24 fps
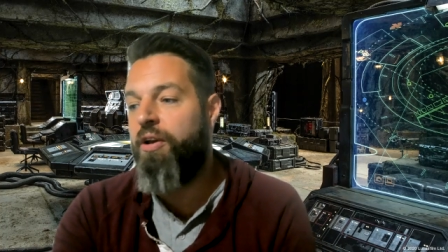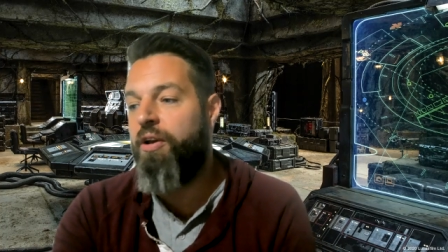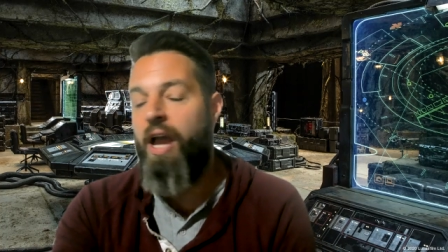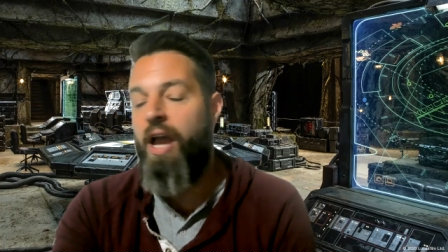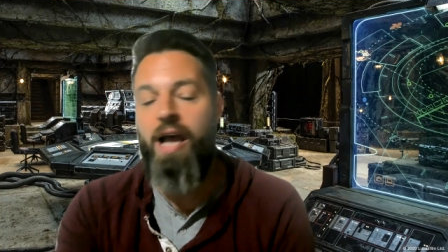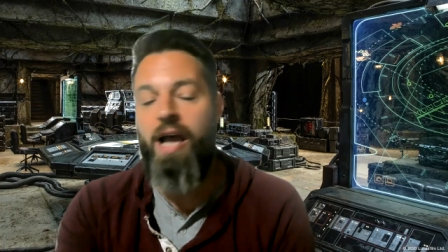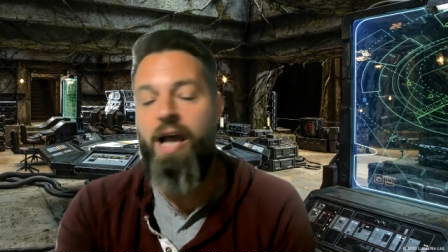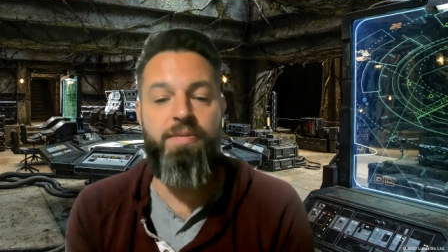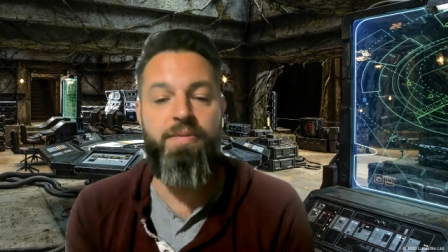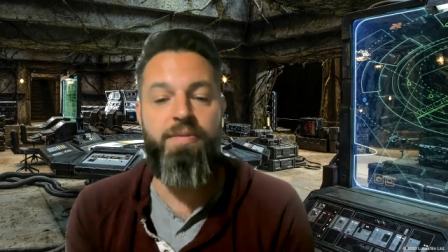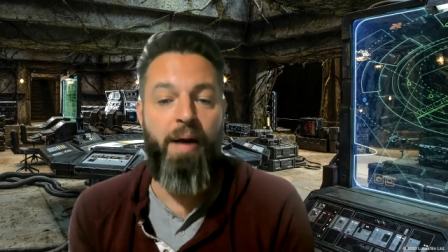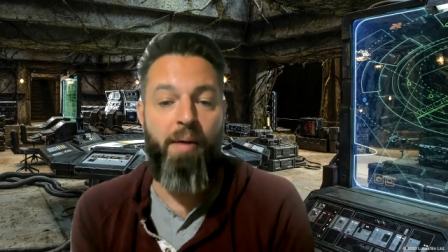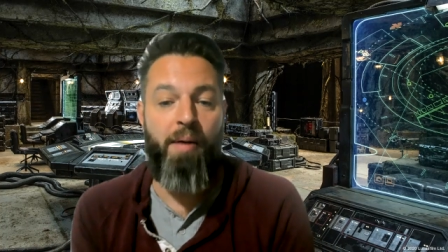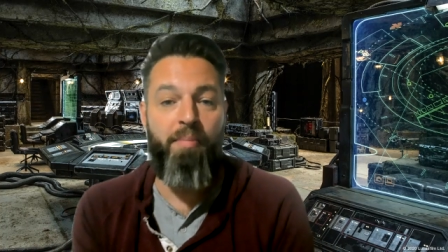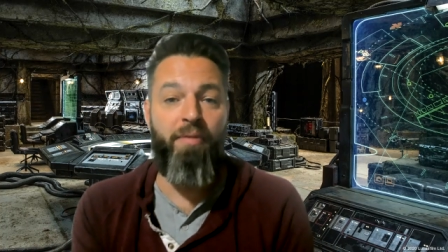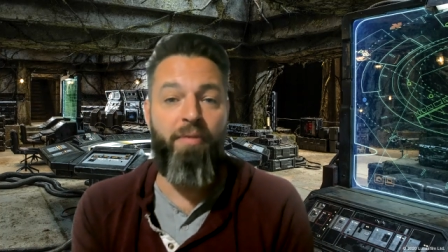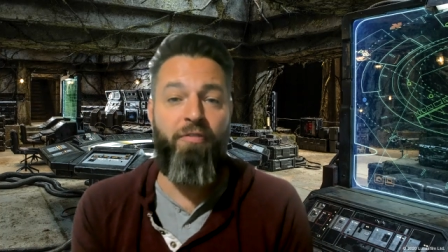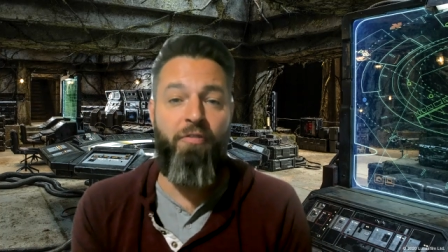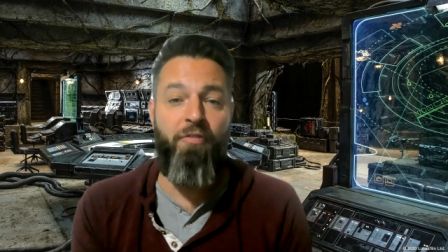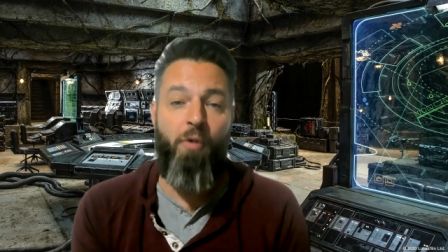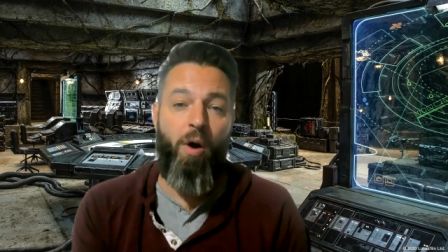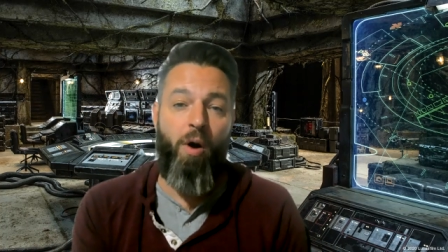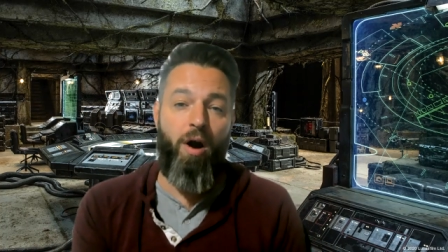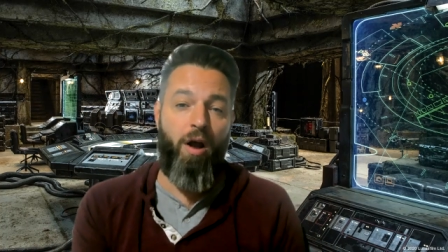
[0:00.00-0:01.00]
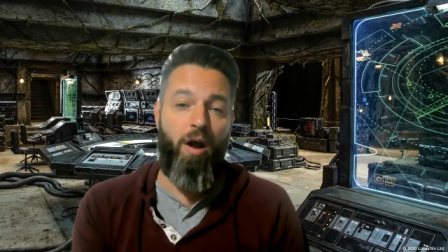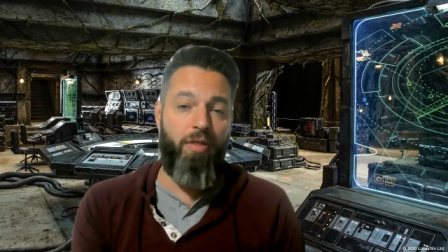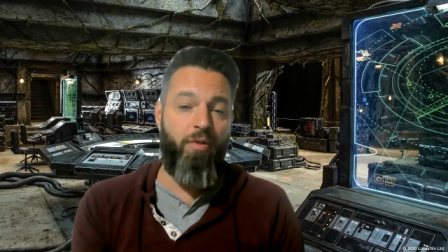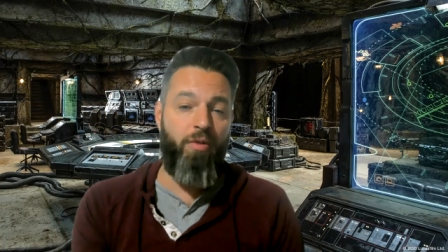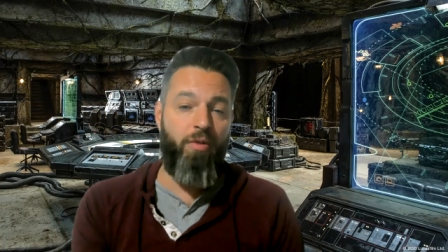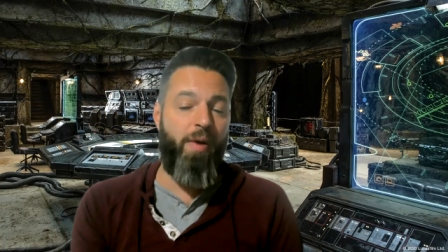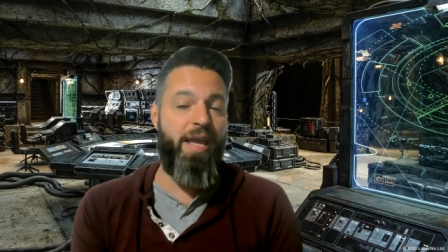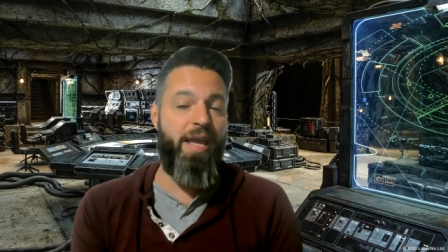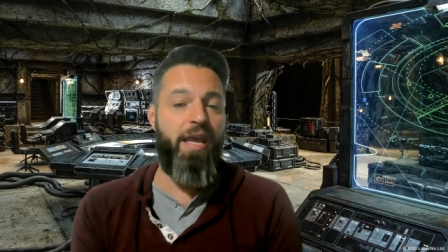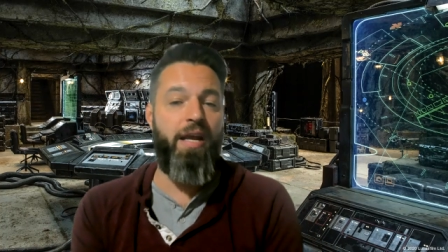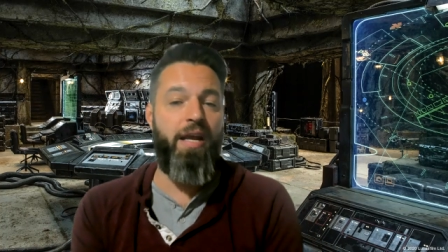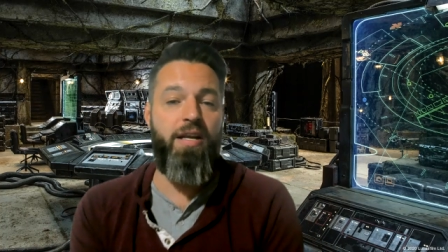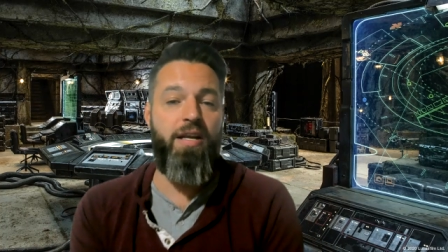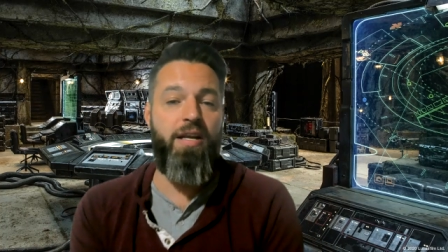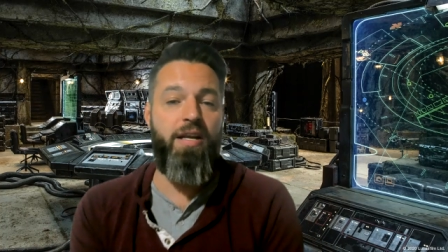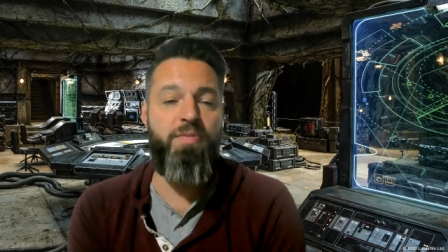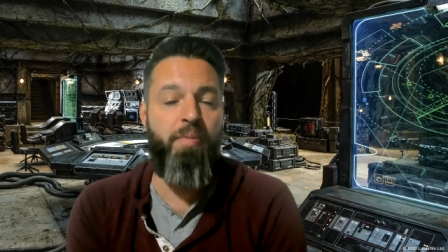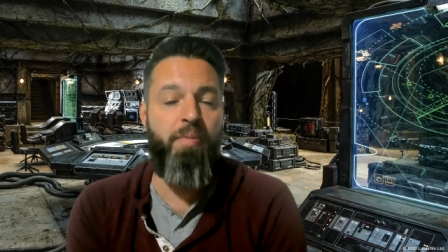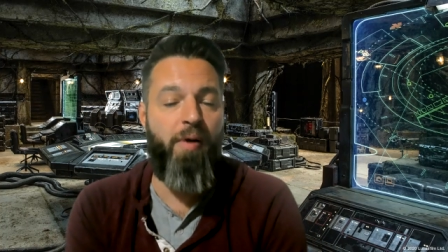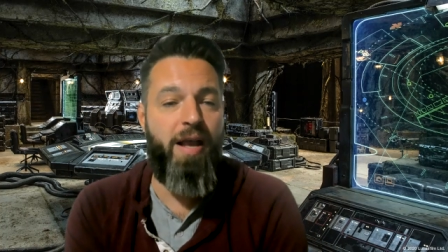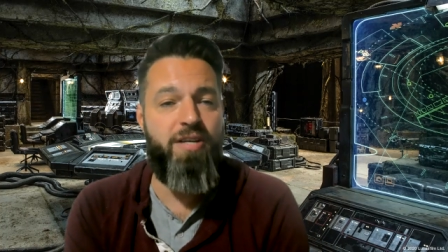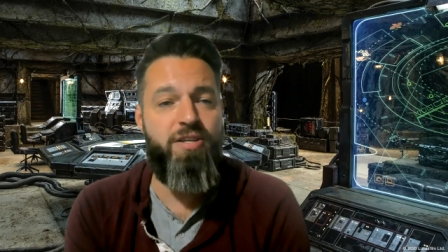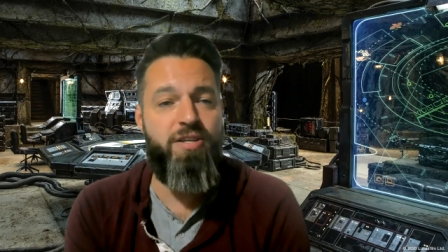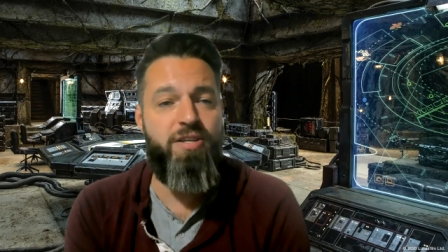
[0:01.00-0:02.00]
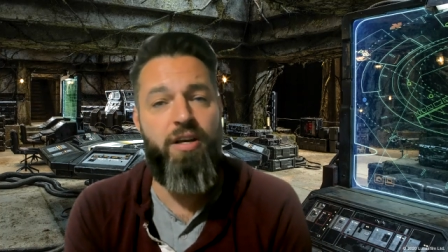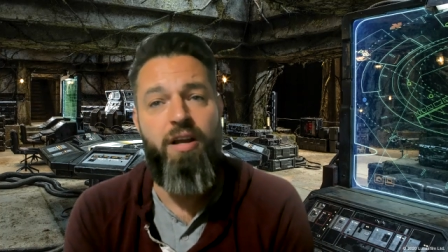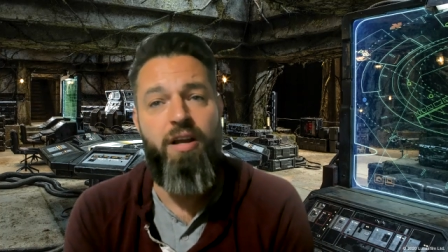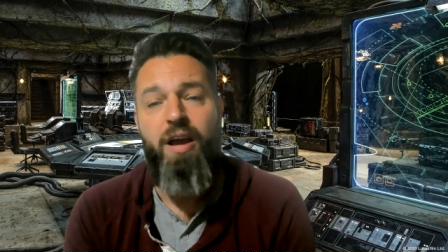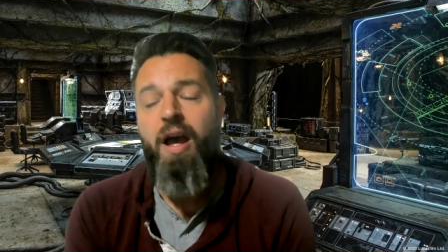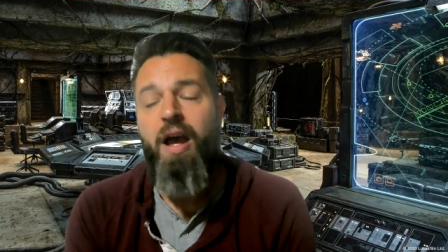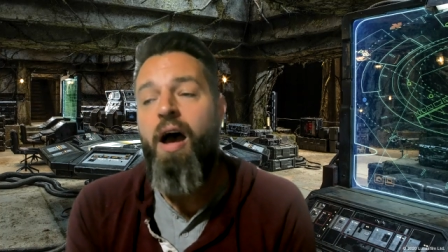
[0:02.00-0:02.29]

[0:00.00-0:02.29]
guys about before on the weekend inspiration.